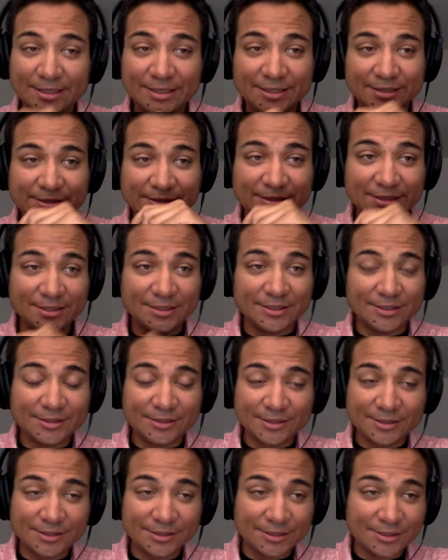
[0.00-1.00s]

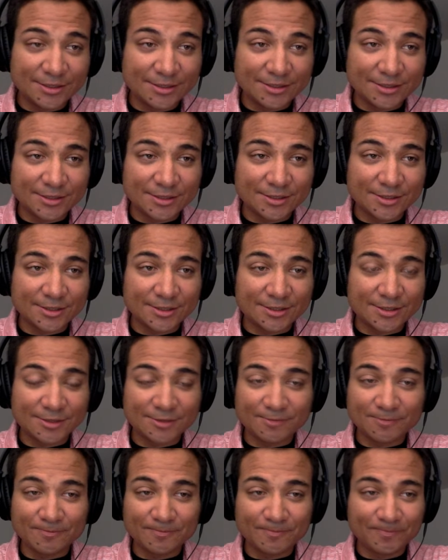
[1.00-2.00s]

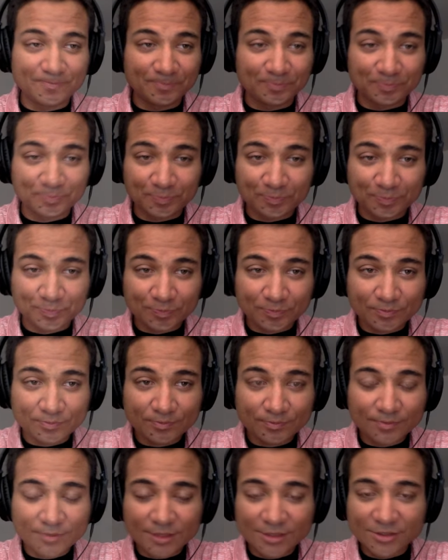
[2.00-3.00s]
sentences.
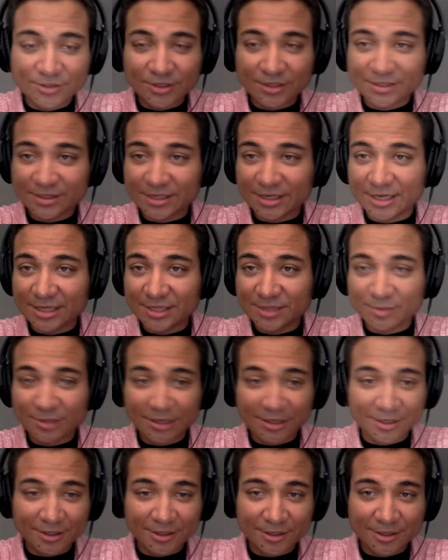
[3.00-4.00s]
So that's the
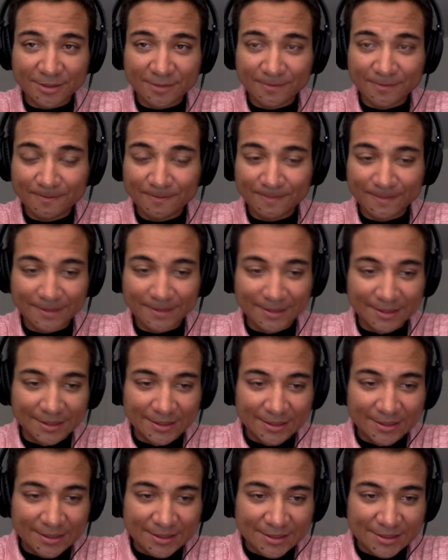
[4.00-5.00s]
icebreaker.
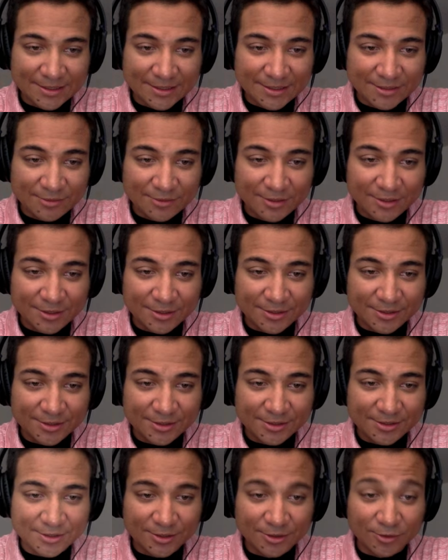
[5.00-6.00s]
Let's see what
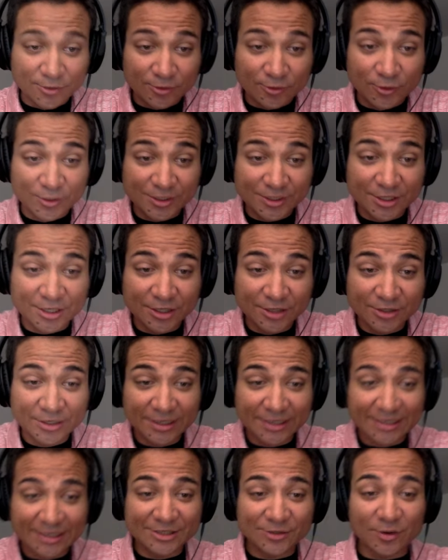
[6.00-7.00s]
else. Oh, quiz
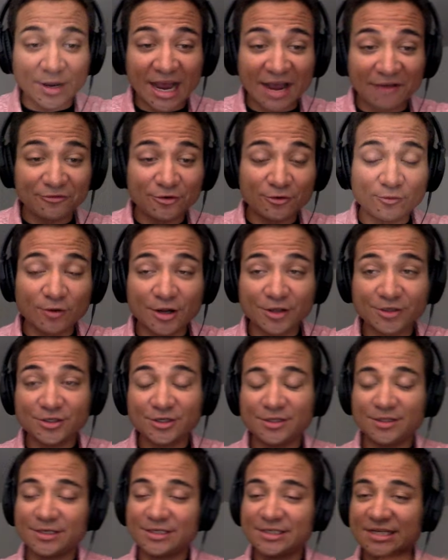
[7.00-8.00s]
contract. So after
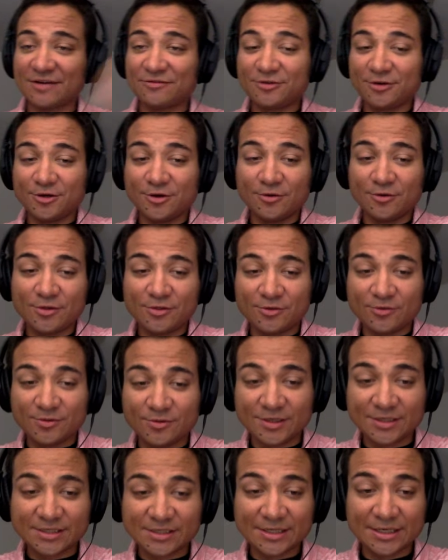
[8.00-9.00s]
watching this, after going through
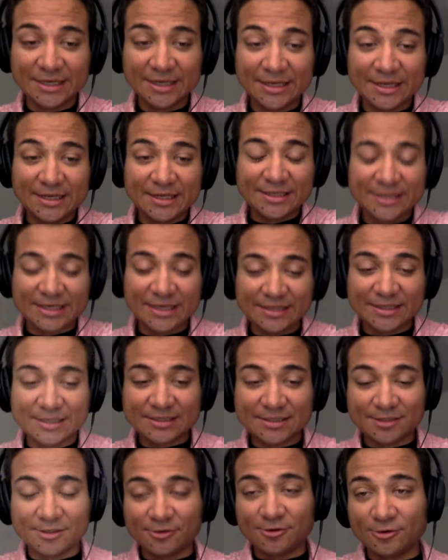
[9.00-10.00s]
this, take
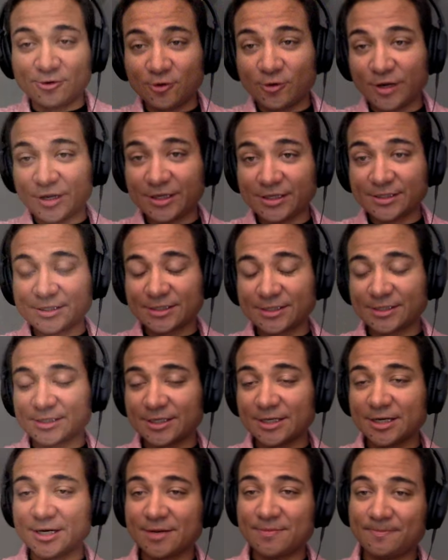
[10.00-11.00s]
this little quiz.
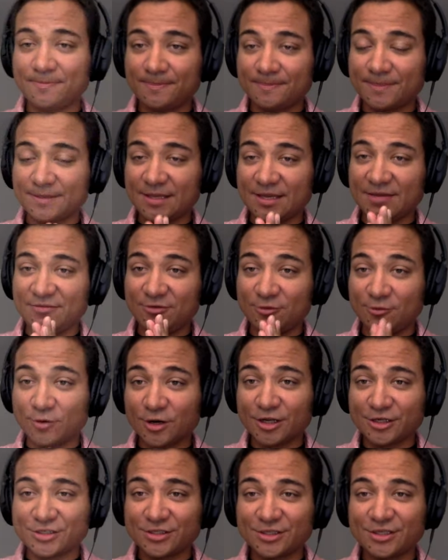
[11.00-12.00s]
If you
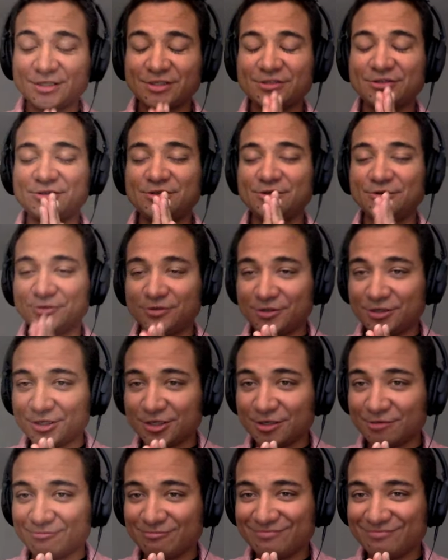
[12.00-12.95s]
watch this, you'll do good.